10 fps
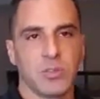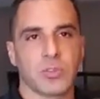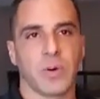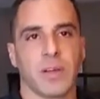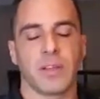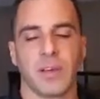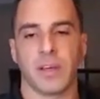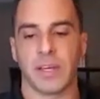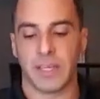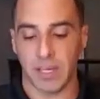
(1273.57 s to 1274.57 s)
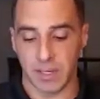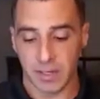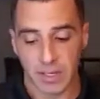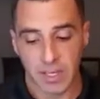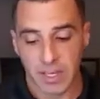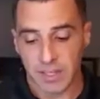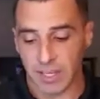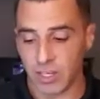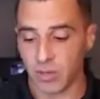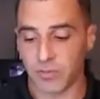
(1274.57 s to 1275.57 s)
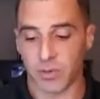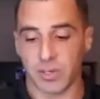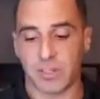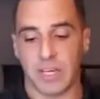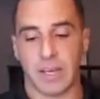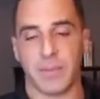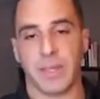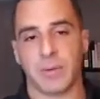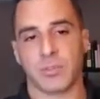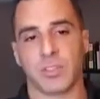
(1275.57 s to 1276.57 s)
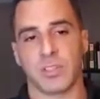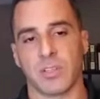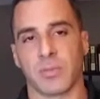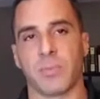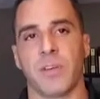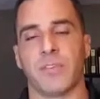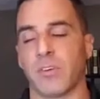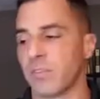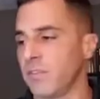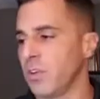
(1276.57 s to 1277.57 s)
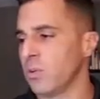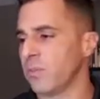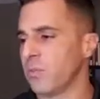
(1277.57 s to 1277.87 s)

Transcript: So again, thank you for your time. And that was just a little brief overview of